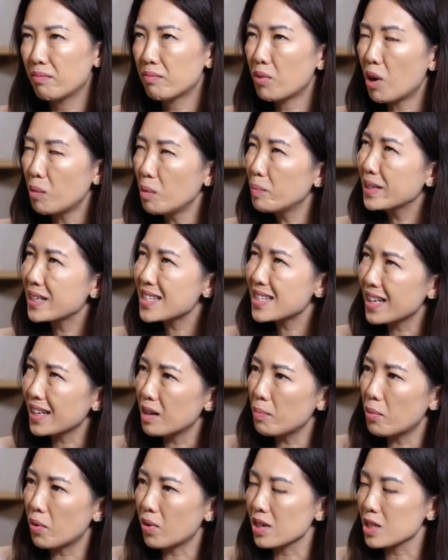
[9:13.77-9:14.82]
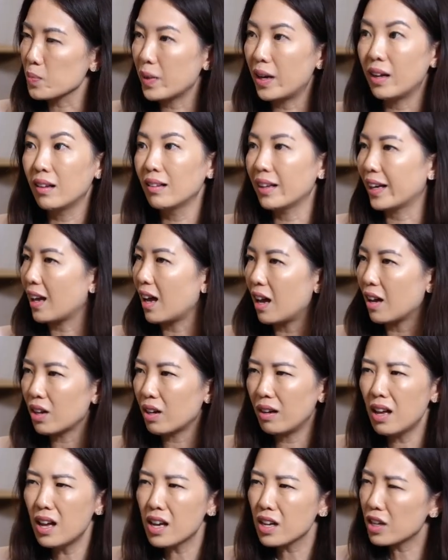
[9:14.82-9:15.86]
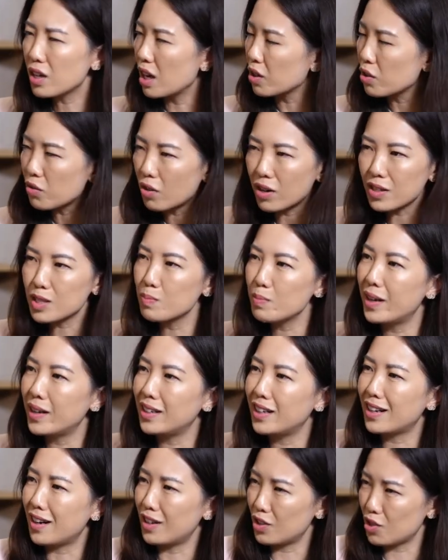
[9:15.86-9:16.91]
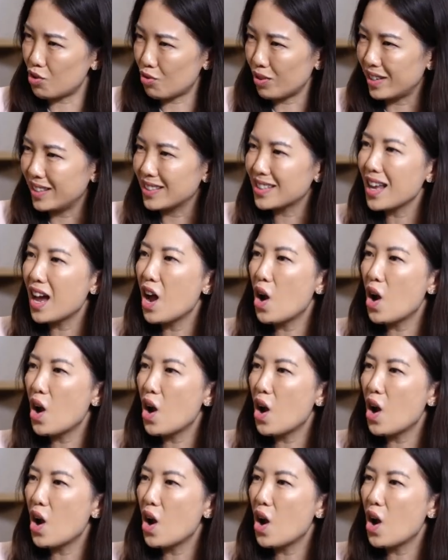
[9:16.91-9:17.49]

probably Singapore as well, like across many countries,